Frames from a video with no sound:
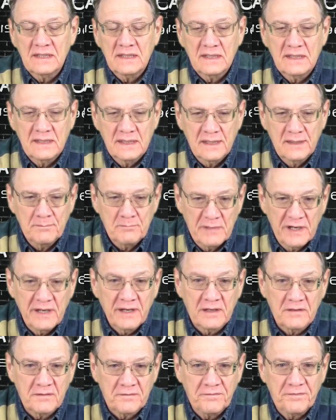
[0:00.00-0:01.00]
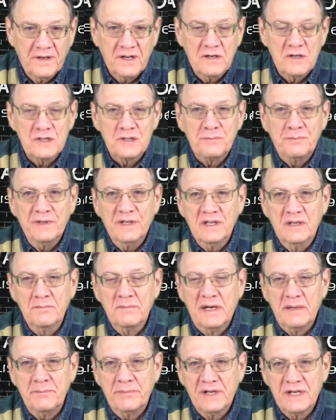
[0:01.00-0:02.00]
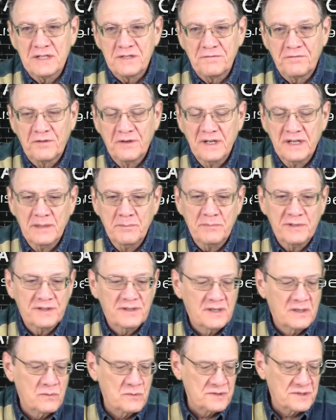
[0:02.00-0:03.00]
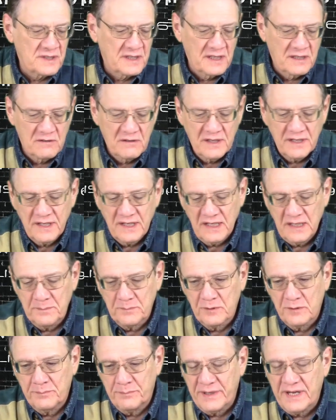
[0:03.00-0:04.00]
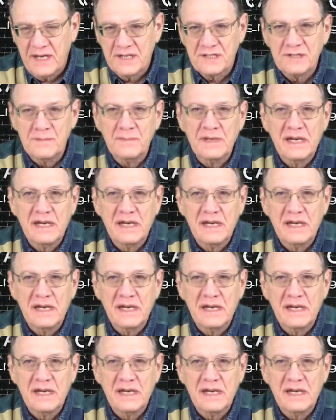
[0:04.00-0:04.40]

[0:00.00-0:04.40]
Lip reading: Mike Ferris being my best friend, but there was Gary Gable, Bassem